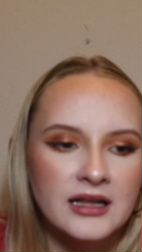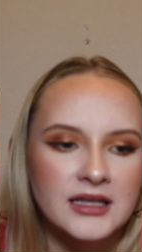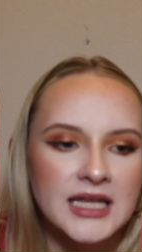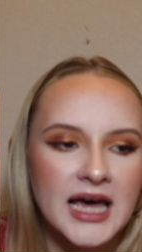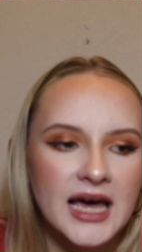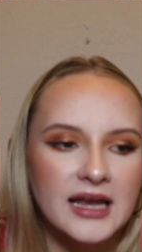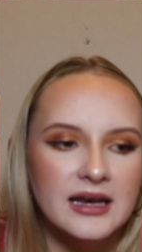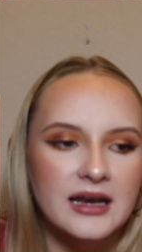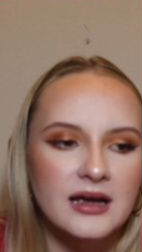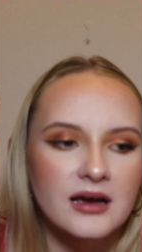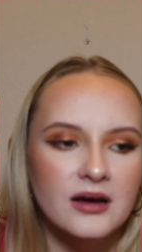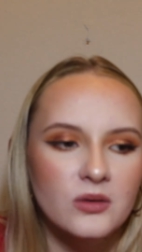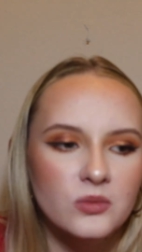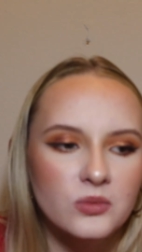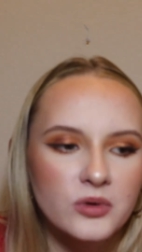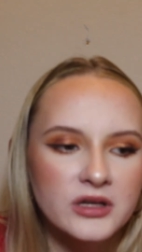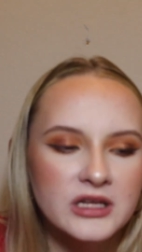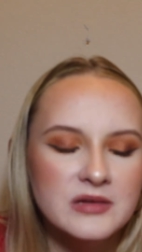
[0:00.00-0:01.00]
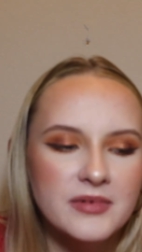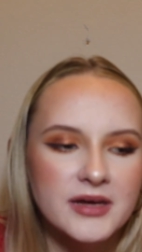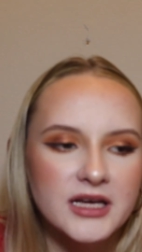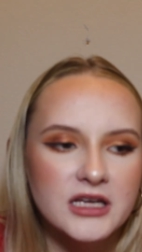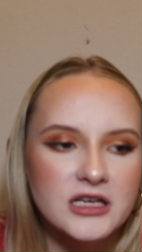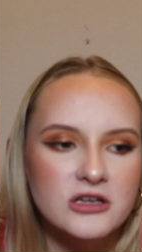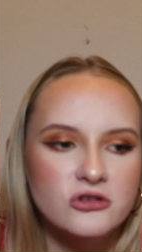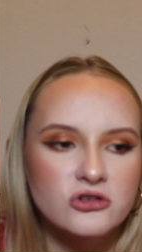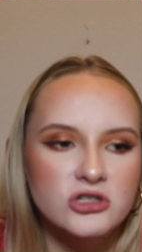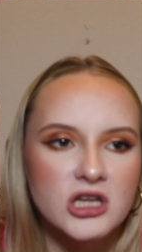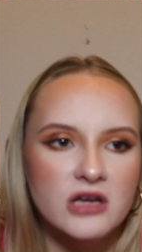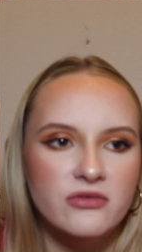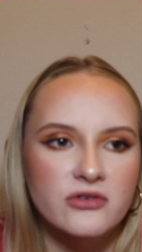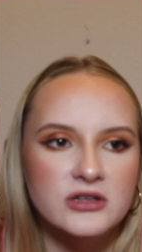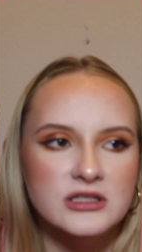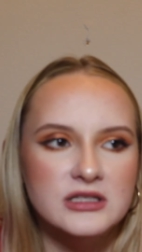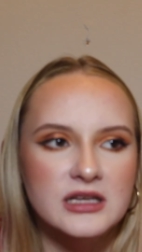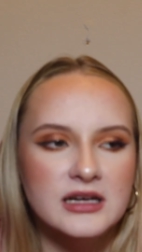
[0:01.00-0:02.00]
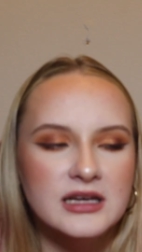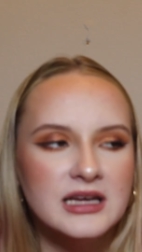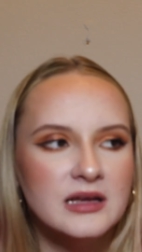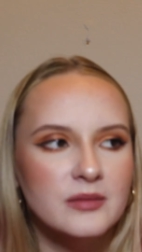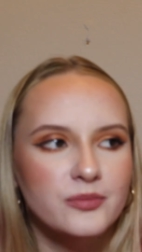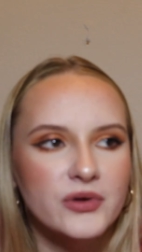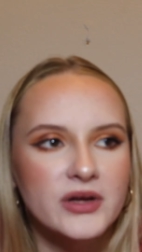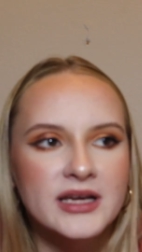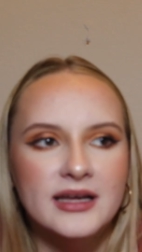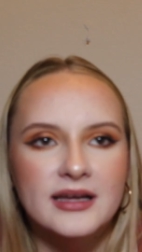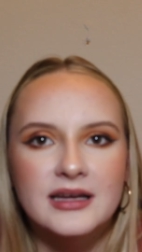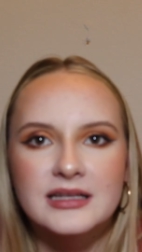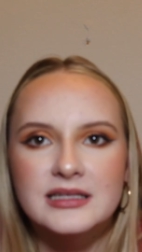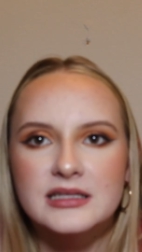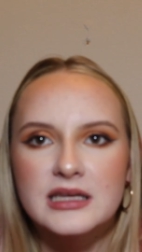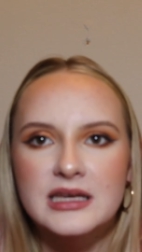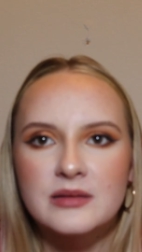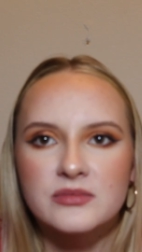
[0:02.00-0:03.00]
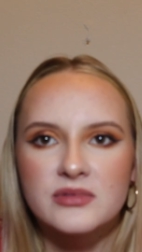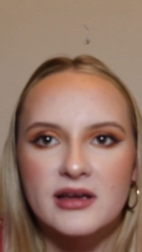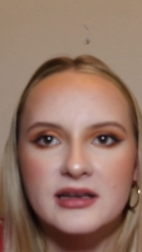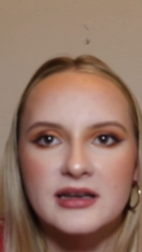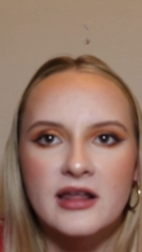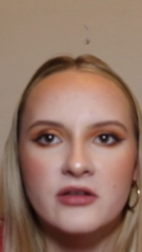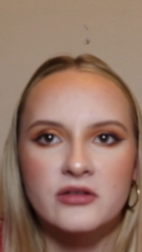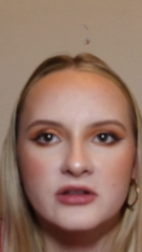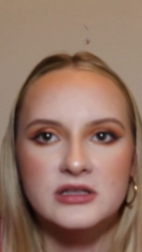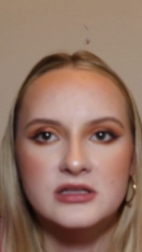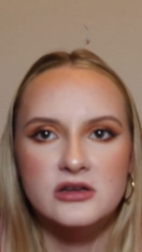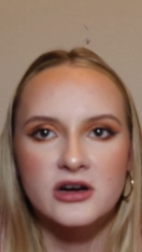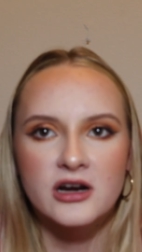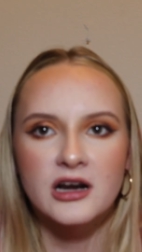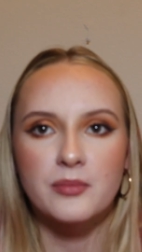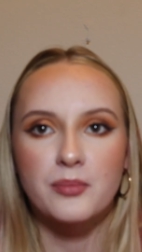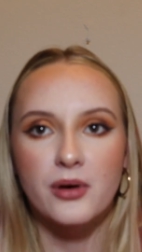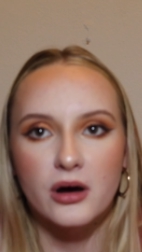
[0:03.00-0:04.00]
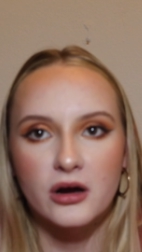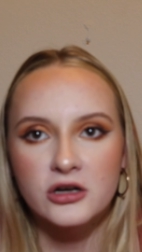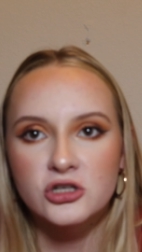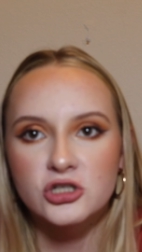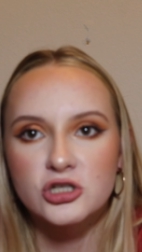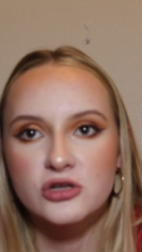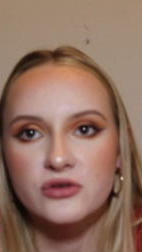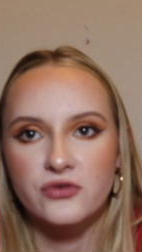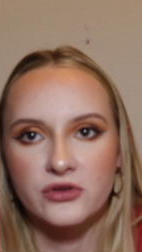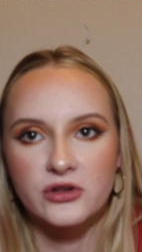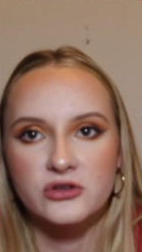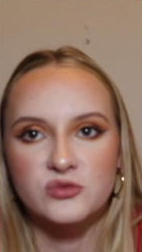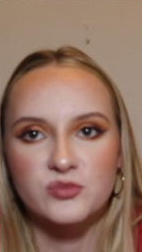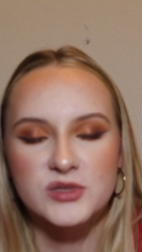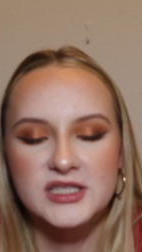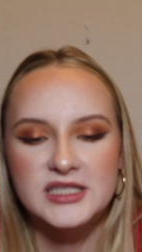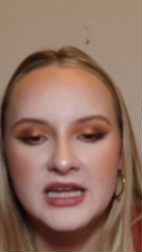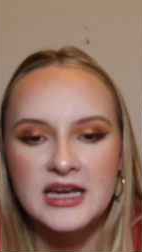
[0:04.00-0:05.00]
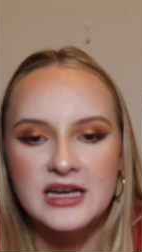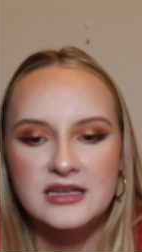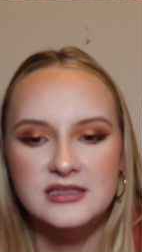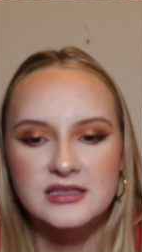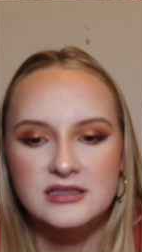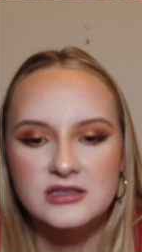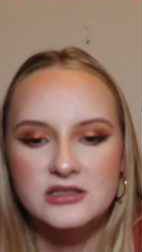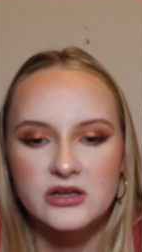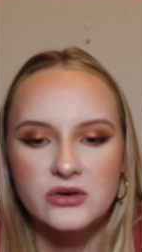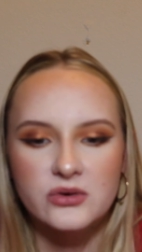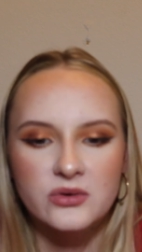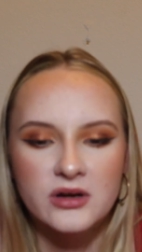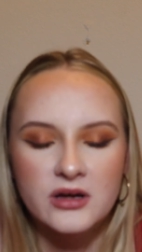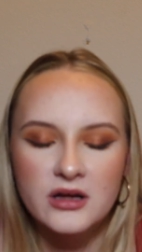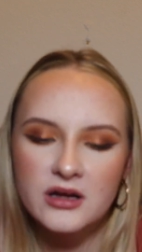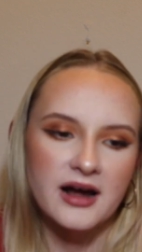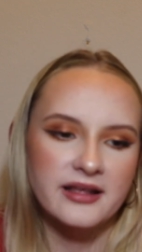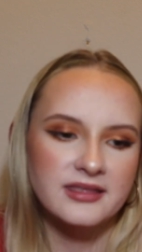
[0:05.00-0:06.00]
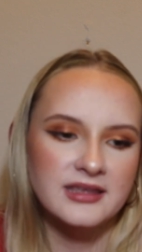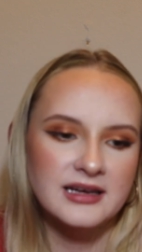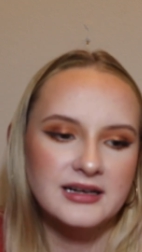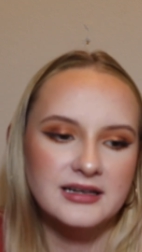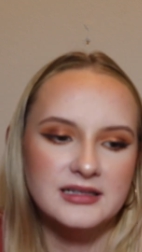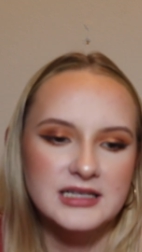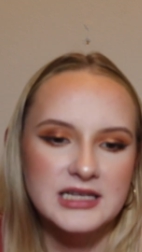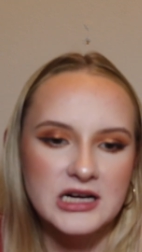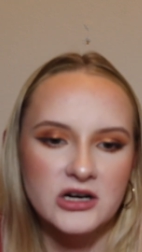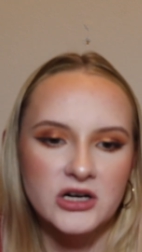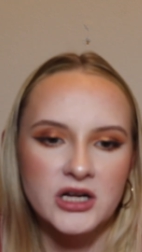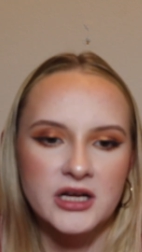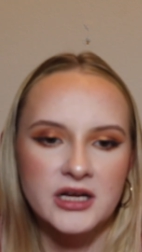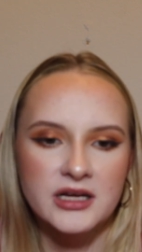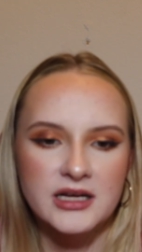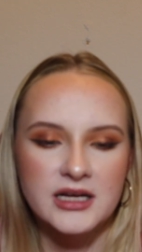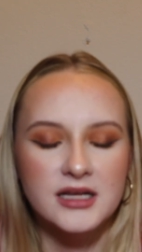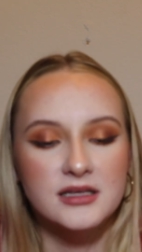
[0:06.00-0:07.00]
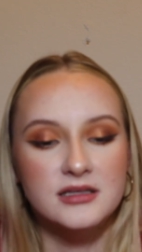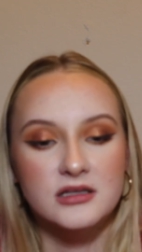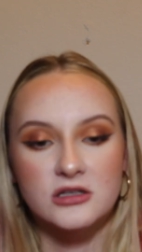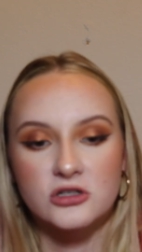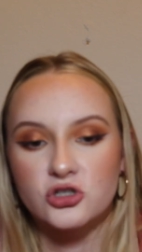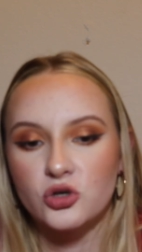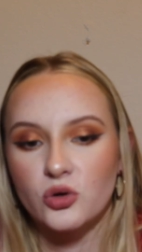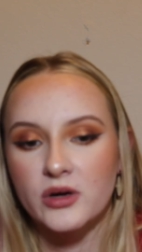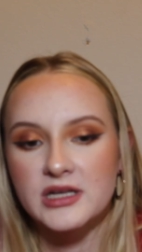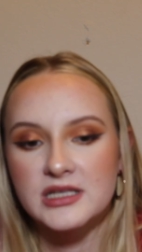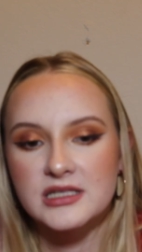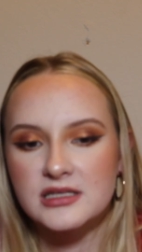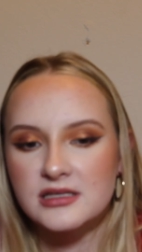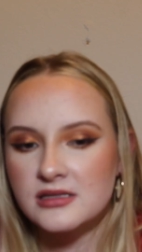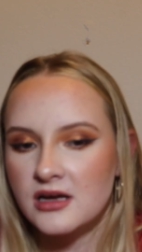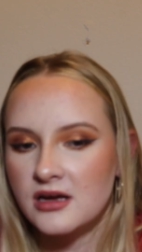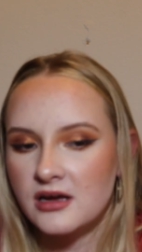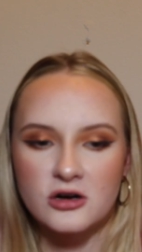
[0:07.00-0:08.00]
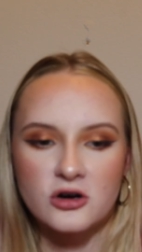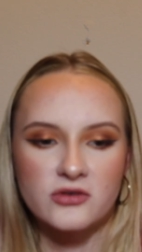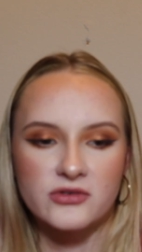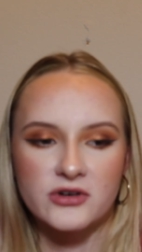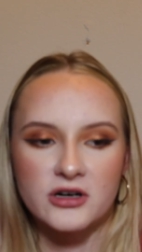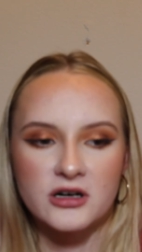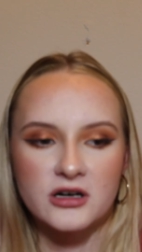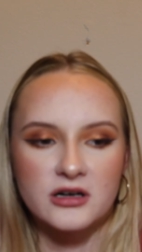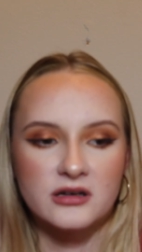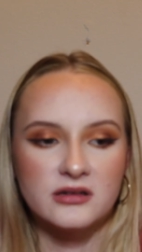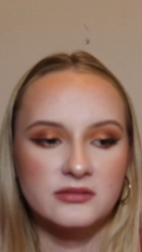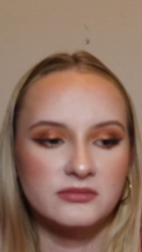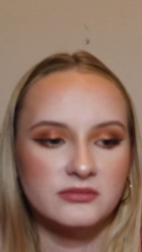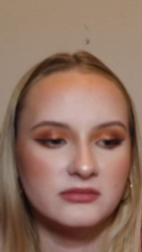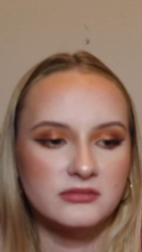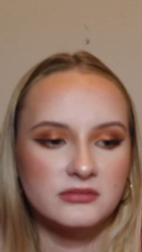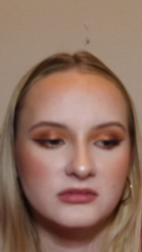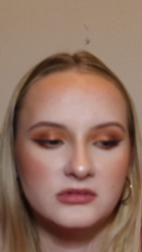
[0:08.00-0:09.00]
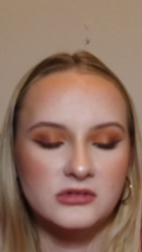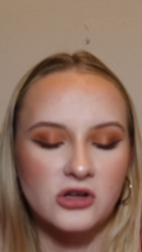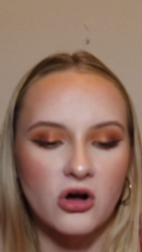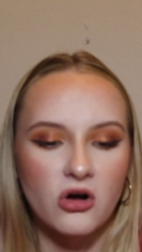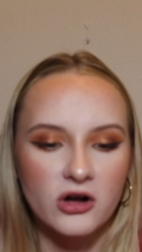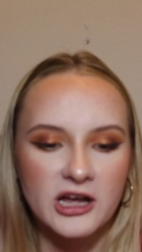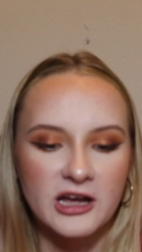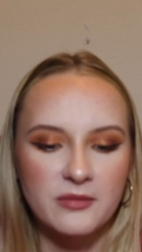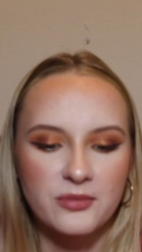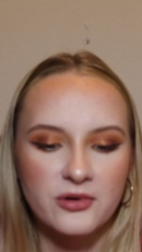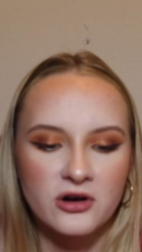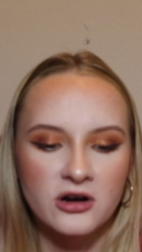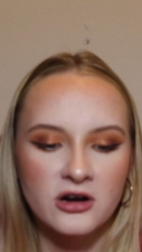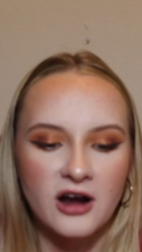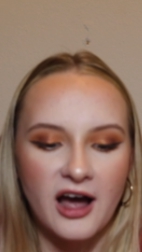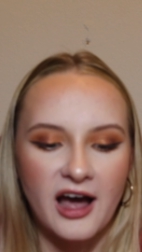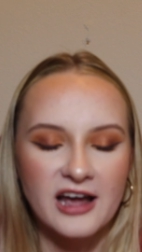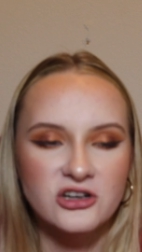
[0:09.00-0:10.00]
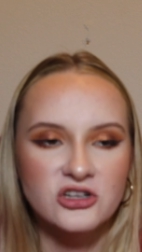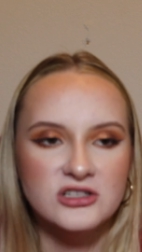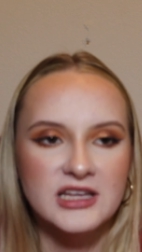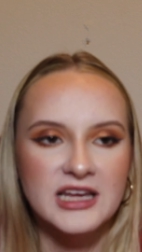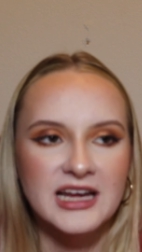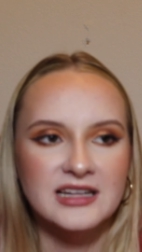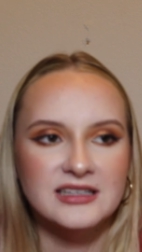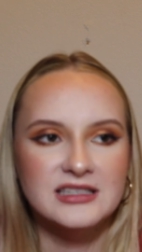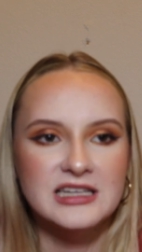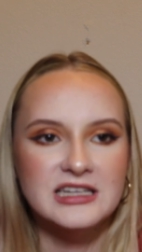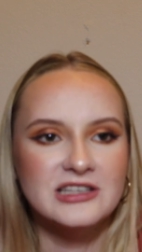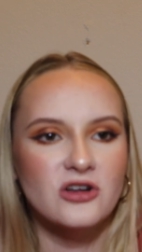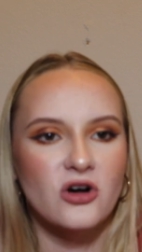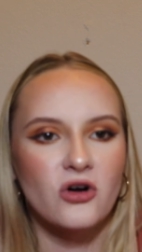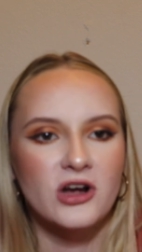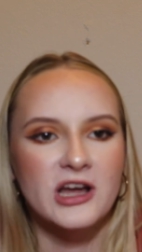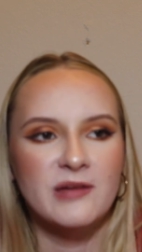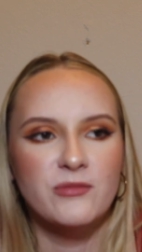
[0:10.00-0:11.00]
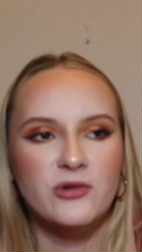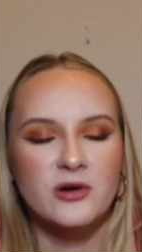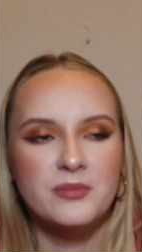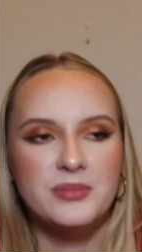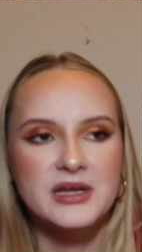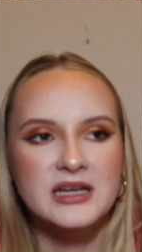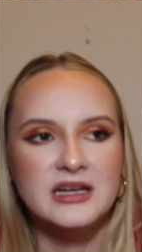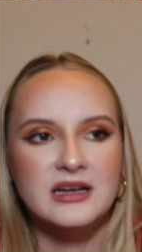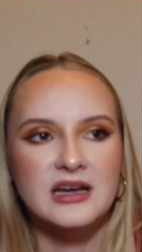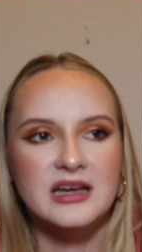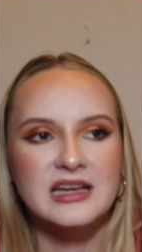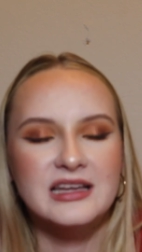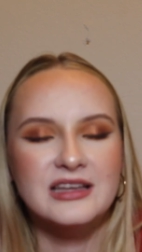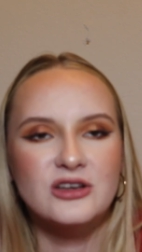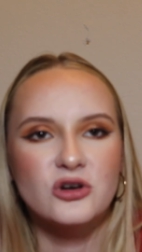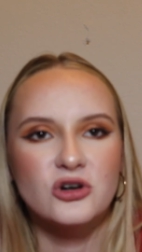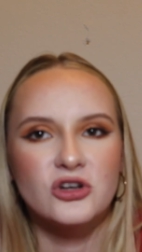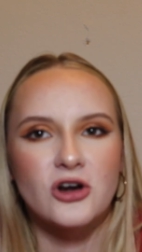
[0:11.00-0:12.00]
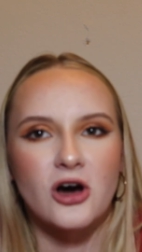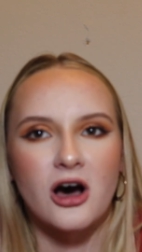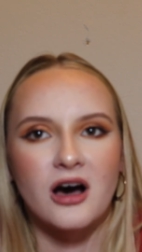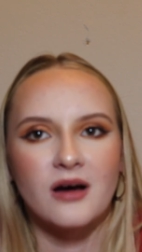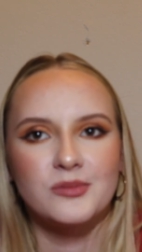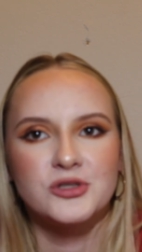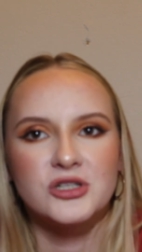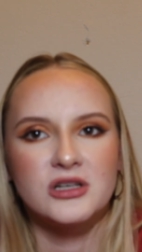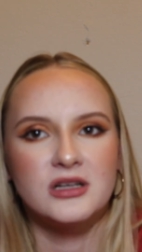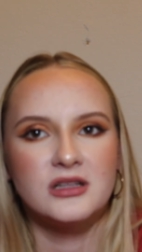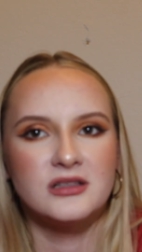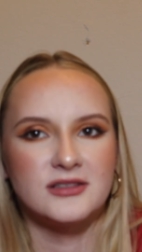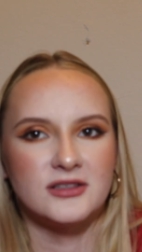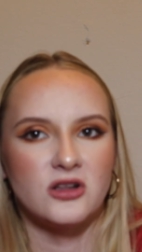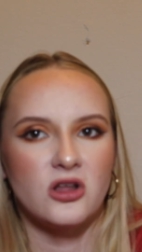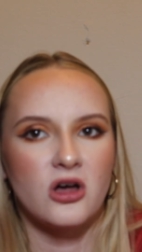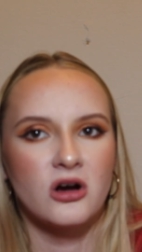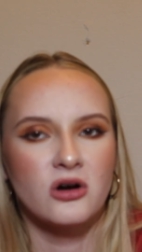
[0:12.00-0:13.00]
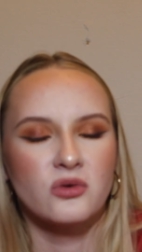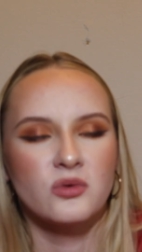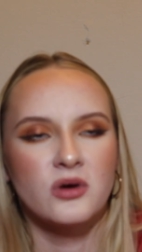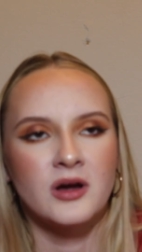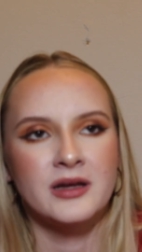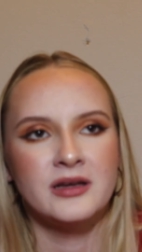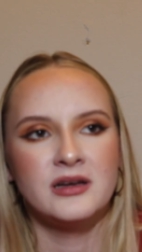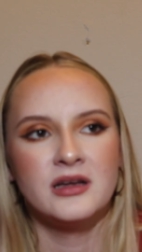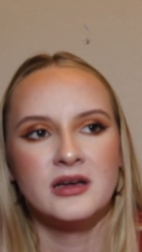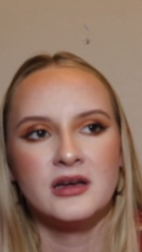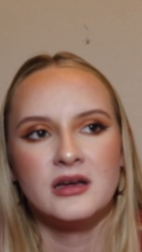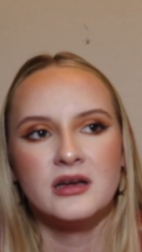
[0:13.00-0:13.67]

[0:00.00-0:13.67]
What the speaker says: that really make a huge difference. And again, playing against teams like Netherlands, they're going to punish you for those mistakes. And so I think Tierna is the choice over Dahlkemper. I just can't see Dahlkemper being a good option in the long run.